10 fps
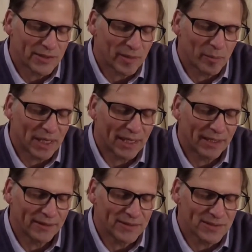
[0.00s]
their
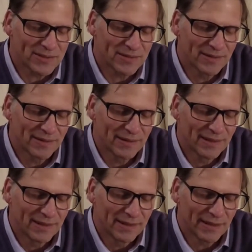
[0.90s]
minds.
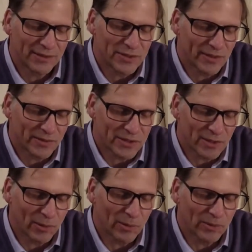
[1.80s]
Touch their
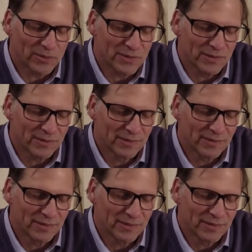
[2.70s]
souls.